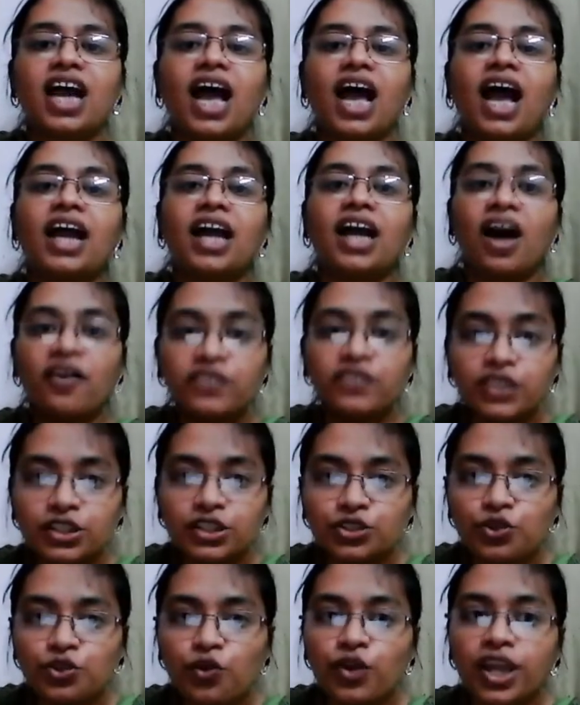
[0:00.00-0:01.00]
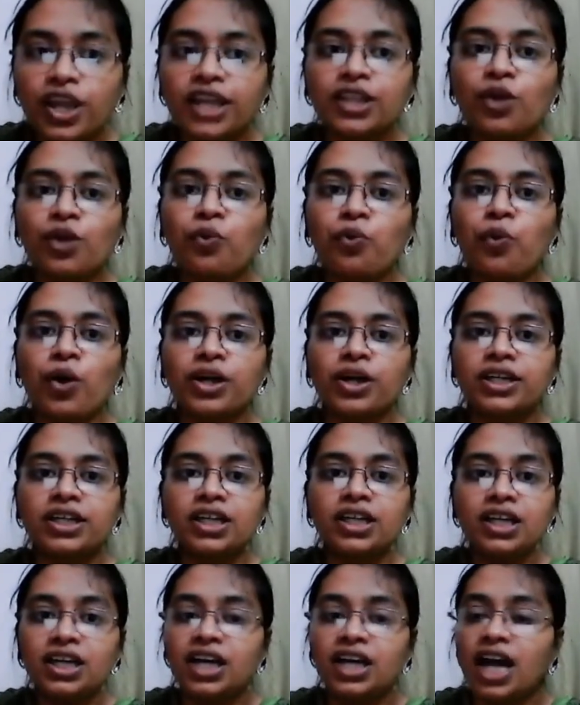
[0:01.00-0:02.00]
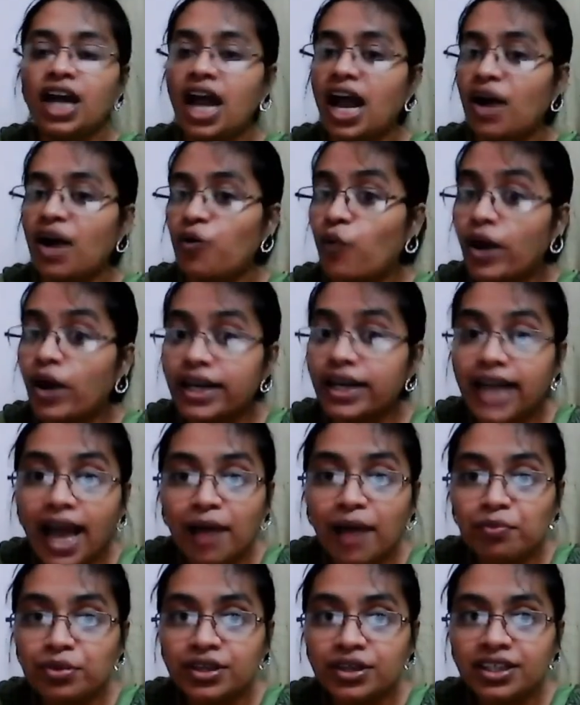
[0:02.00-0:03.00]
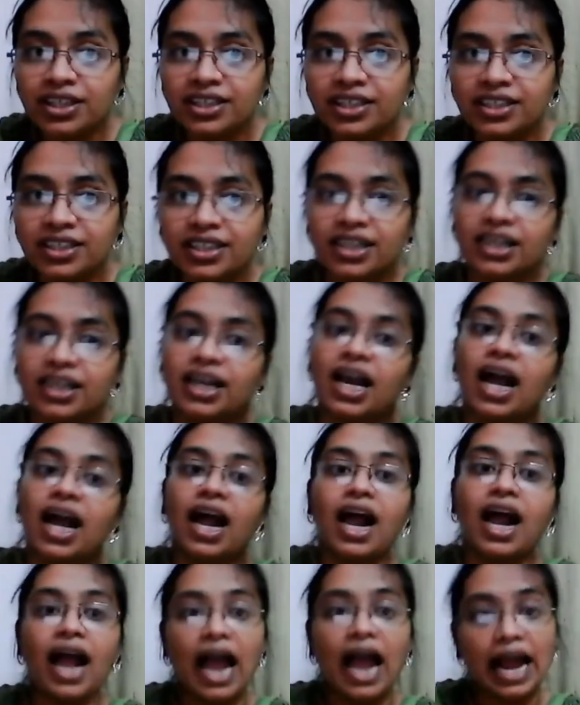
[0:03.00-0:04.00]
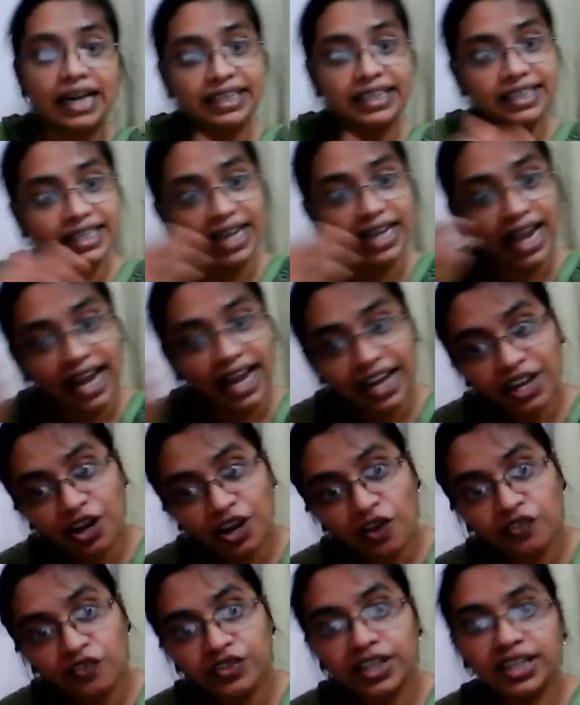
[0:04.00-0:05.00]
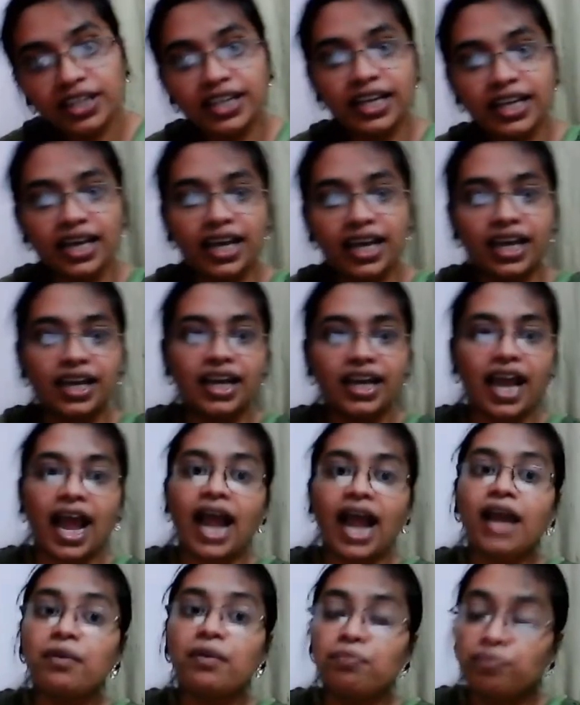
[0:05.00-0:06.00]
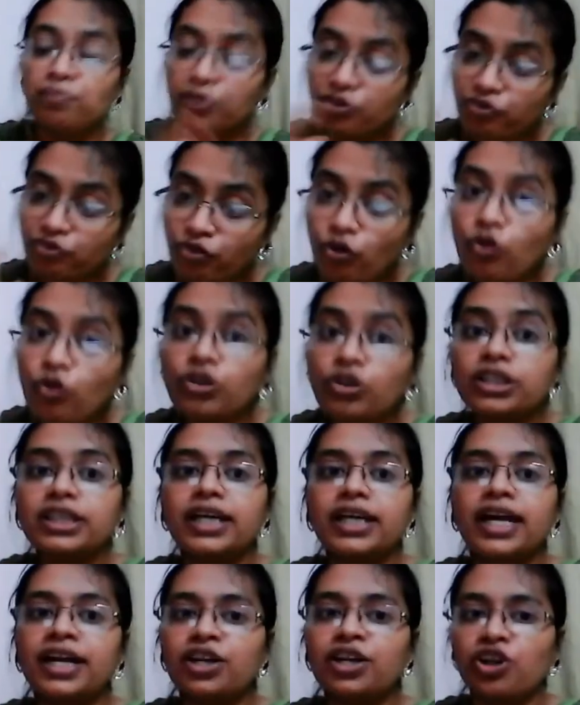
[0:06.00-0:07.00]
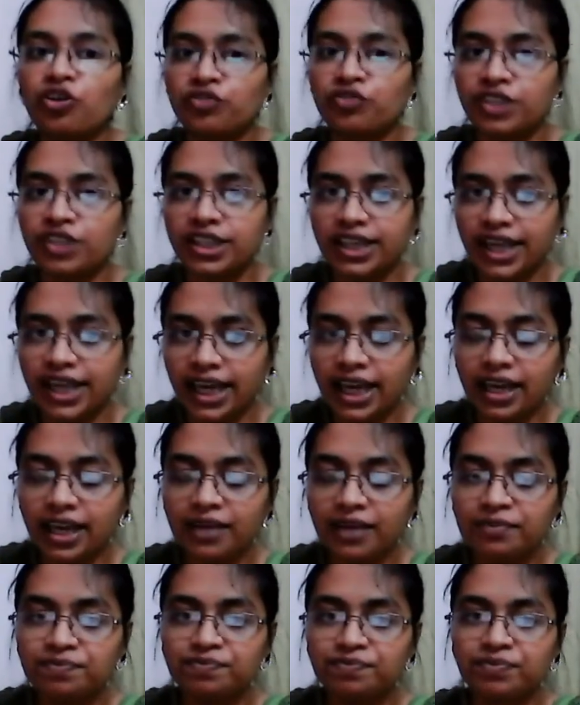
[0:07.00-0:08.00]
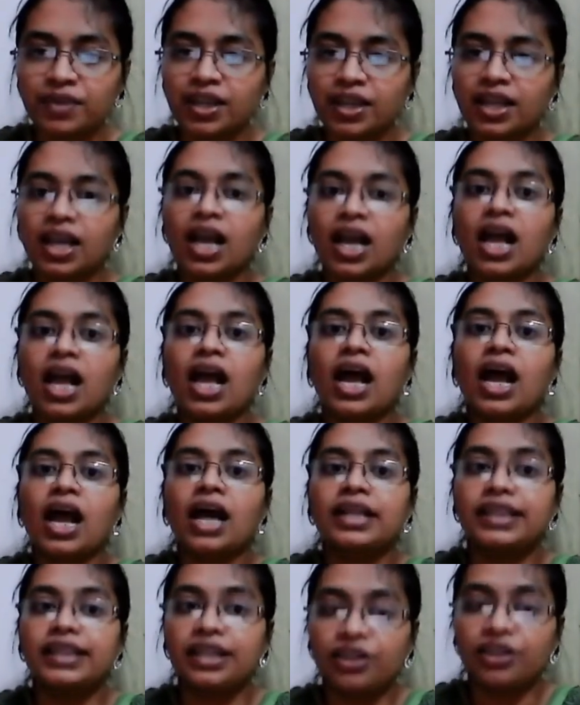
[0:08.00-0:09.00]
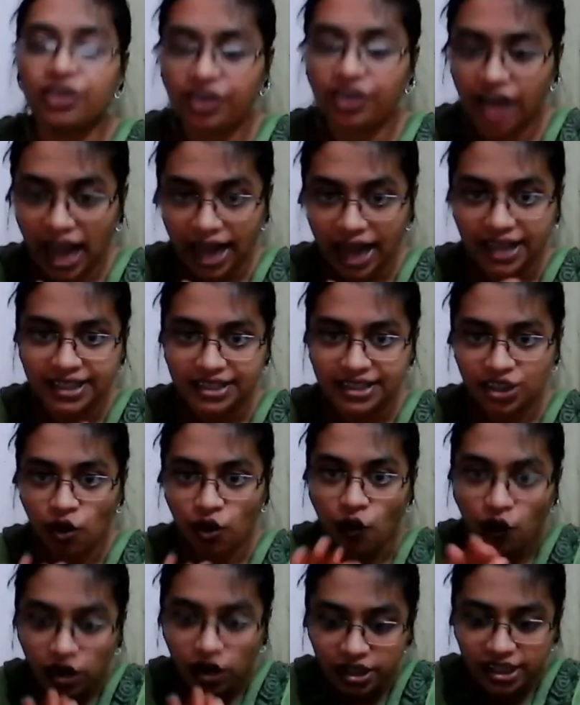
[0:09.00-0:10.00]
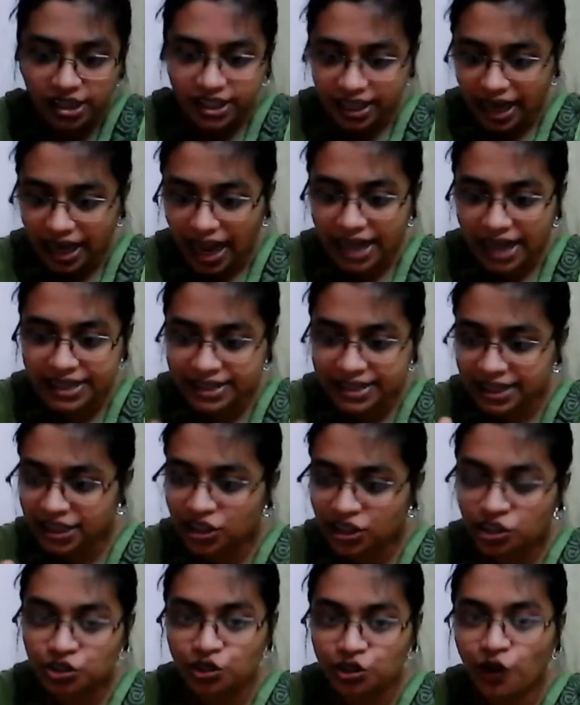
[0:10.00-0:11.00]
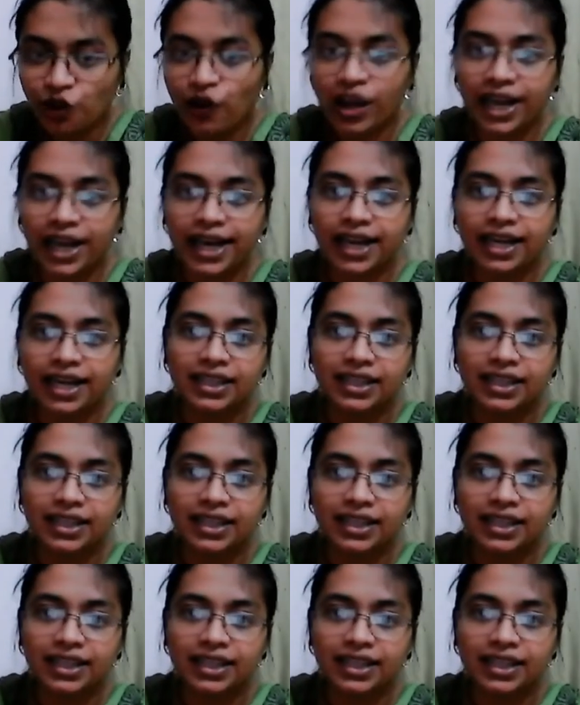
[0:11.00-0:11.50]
And after soaking the water, what happened? At the end of the day and before the end of the day, the cracks, all the cracks in the soil.